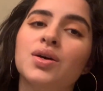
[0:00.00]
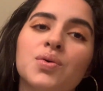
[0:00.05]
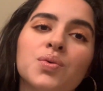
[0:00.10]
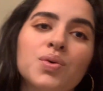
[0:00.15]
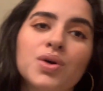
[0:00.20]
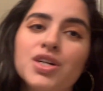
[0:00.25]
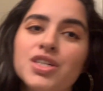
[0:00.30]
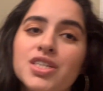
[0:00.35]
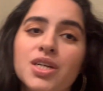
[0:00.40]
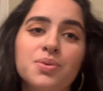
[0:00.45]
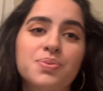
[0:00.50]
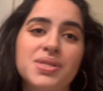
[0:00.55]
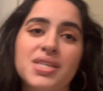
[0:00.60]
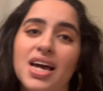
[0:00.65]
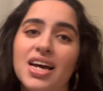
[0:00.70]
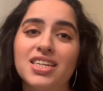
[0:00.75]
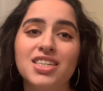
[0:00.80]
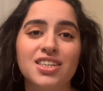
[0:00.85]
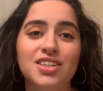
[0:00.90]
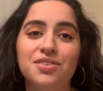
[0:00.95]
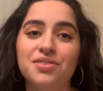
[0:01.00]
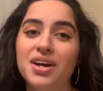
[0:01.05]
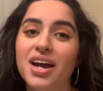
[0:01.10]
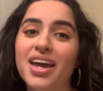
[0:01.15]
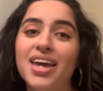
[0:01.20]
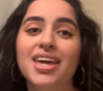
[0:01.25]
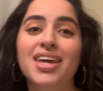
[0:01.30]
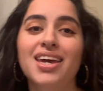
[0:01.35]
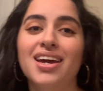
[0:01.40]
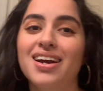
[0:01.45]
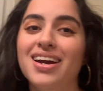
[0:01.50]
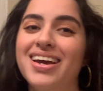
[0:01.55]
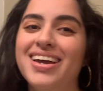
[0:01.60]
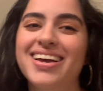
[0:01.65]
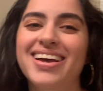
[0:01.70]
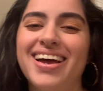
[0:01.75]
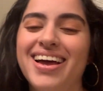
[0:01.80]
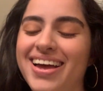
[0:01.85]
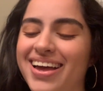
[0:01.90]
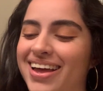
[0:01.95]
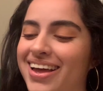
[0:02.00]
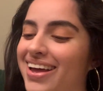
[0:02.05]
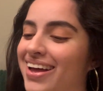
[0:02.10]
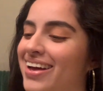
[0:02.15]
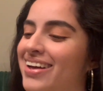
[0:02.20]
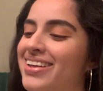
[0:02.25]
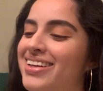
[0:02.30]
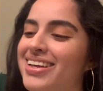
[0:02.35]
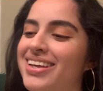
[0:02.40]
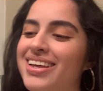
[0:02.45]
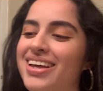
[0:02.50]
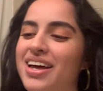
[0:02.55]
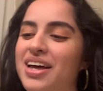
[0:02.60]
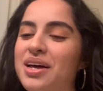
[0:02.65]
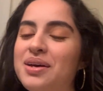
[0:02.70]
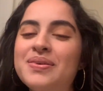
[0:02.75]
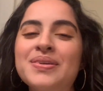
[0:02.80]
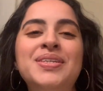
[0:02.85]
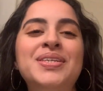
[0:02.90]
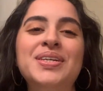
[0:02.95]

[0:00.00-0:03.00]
Worship session right here. I'm